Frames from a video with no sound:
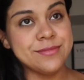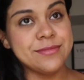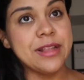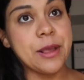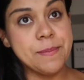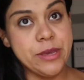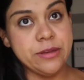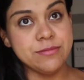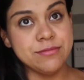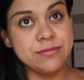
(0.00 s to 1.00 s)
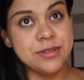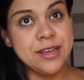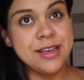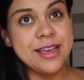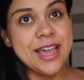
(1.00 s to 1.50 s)
like me,
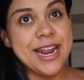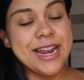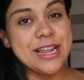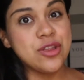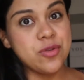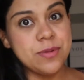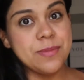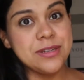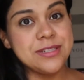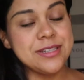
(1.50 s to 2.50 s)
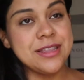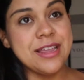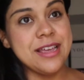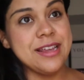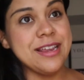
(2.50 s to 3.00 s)
and I need 3 months,
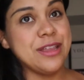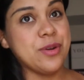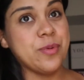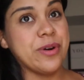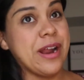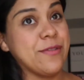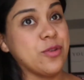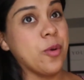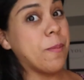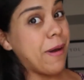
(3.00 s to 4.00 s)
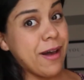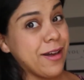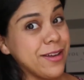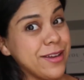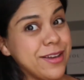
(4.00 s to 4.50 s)
then either we're gonna have to go
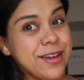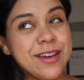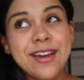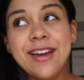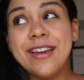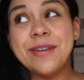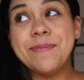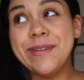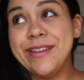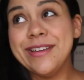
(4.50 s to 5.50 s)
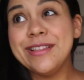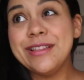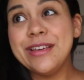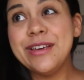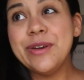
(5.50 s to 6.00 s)
buy
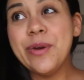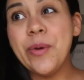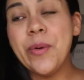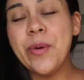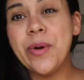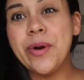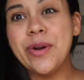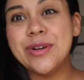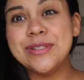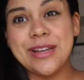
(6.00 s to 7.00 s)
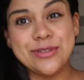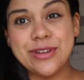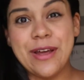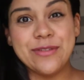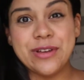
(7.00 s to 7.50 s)
immediately or Daniel's
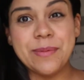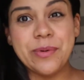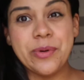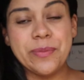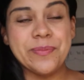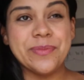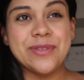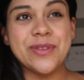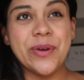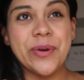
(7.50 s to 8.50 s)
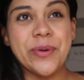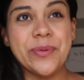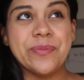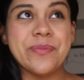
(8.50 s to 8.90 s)
gonna have to come home. So,